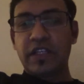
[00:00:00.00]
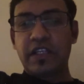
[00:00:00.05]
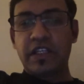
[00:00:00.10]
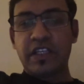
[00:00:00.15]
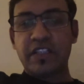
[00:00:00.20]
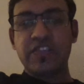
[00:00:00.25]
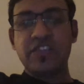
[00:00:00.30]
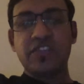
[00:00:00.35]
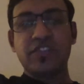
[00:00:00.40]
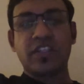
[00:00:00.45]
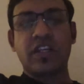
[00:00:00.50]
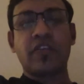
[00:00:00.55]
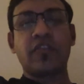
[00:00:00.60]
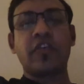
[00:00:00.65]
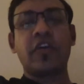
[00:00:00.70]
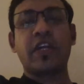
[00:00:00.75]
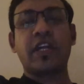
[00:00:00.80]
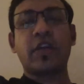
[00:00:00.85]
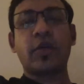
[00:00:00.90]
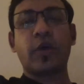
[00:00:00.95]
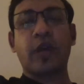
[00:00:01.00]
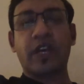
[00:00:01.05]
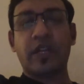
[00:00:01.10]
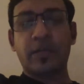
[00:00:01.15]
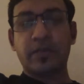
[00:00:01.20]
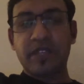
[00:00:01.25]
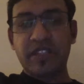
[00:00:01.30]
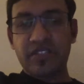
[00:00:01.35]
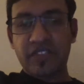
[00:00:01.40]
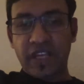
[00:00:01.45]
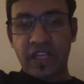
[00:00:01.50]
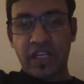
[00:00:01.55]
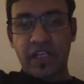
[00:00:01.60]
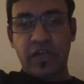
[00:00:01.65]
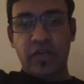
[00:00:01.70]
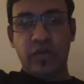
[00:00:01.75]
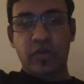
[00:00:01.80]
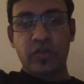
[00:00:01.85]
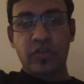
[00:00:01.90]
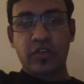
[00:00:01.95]
register for a Coinbase
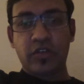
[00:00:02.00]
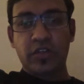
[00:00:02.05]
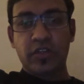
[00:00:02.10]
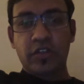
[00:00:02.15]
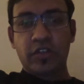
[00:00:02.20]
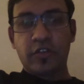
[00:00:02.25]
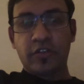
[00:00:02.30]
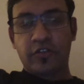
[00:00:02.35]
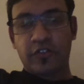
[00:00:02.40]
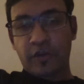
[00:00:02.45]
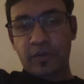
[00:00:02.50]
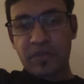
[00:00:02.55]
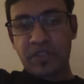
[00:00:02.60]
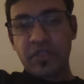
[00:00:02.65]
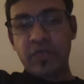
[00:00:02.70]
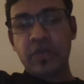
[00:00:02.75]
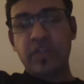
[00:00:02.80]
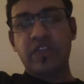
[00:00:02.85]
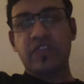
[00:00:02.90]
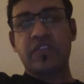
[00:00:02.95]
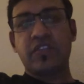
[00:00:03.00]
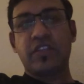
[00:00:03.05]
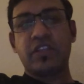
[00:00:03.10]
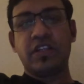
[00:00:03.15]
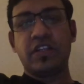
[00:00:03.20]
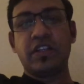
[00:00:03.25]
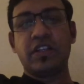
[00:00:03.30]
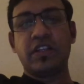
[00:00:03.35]
account from USA